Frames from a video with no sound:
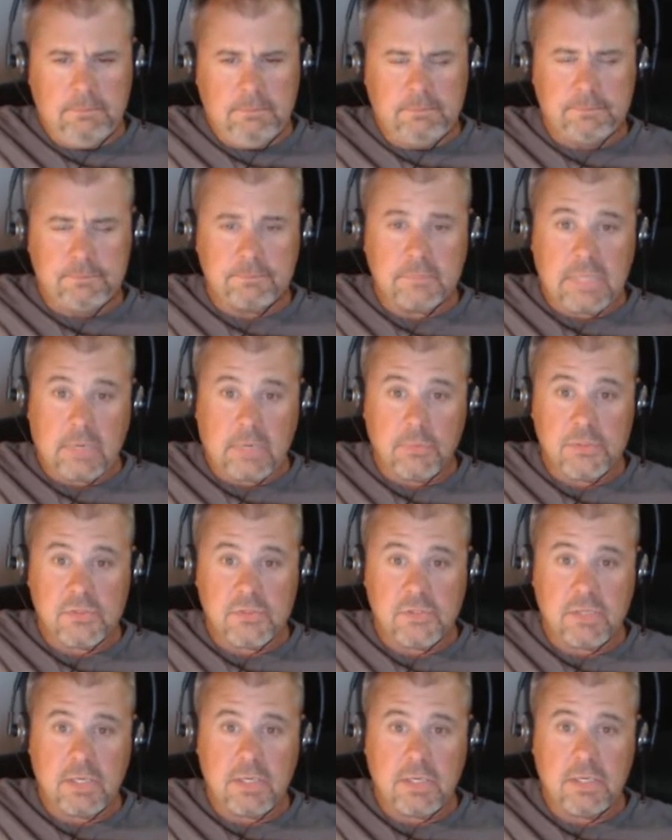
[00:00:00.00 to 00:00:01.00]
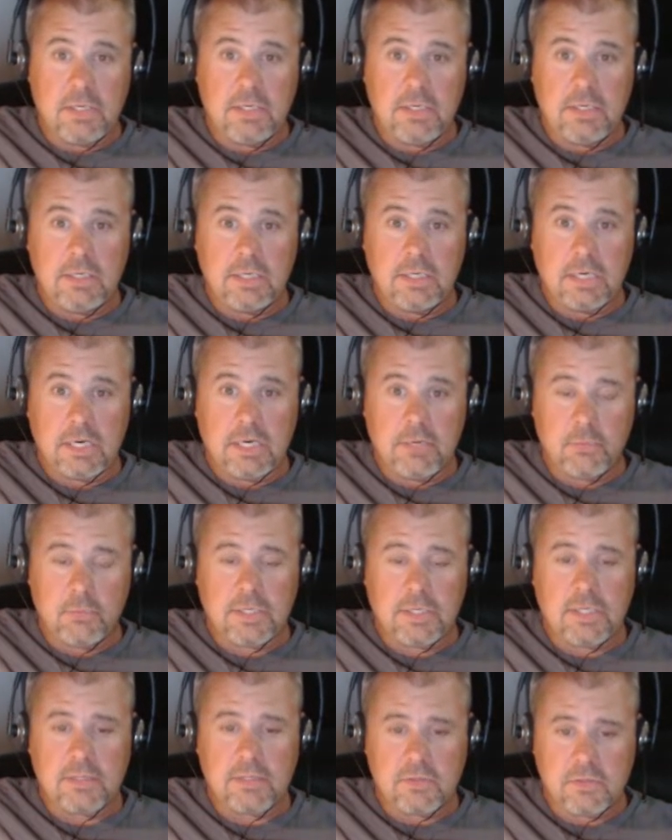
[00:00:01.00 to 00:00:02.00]
I would say I would
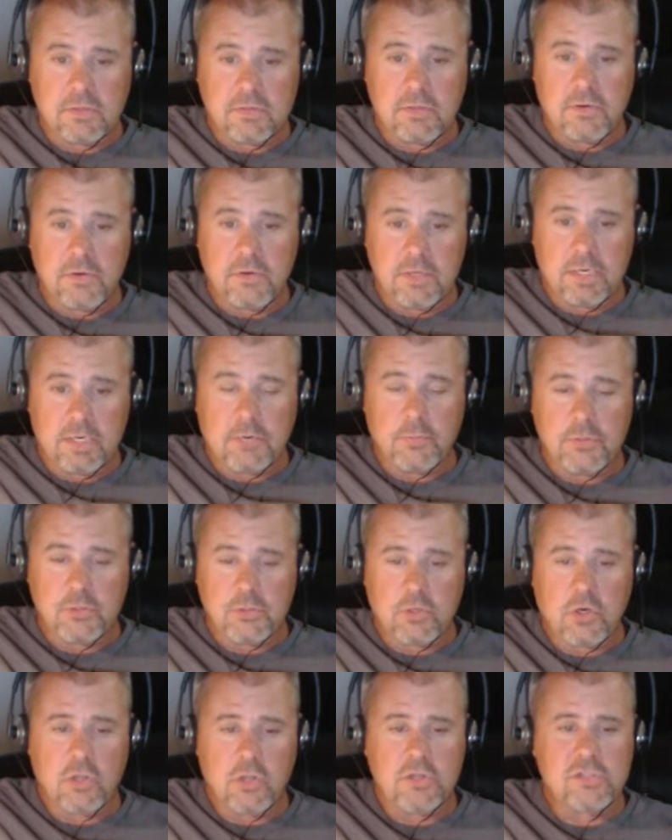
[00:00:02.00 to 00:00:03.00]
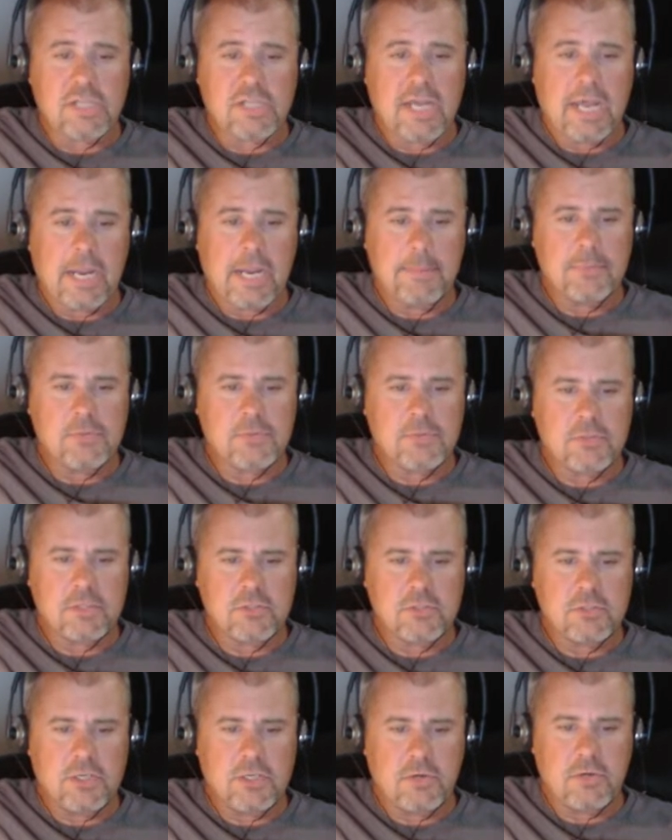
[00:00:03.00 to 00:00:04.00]
like this area. I would call this a high
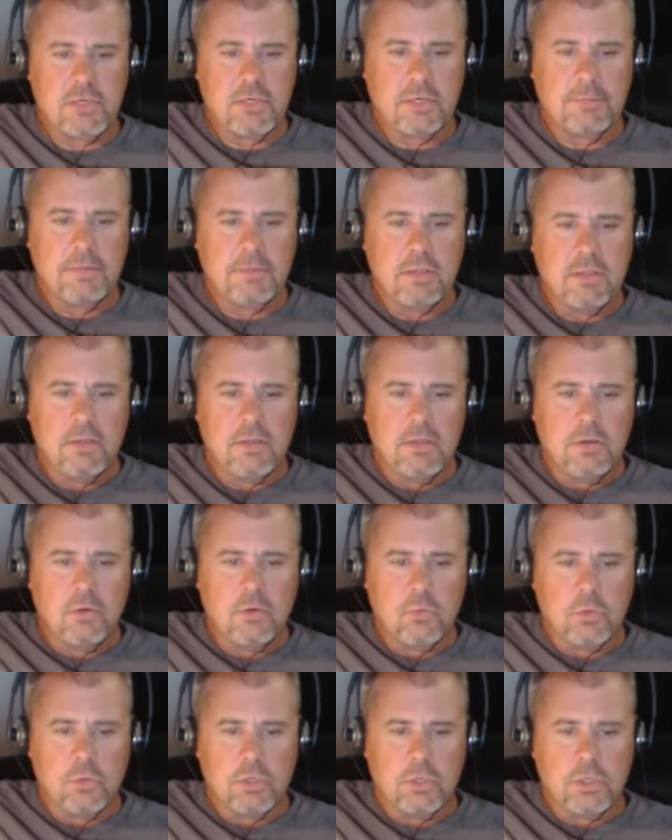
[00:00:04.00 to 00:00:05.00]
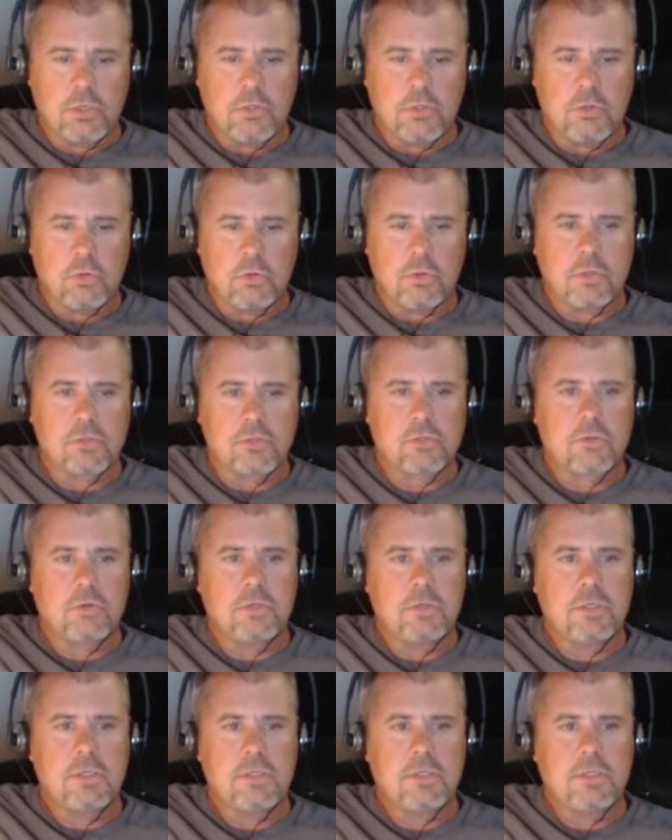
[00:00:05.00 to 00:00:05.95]
percentage area. We're going to do our screen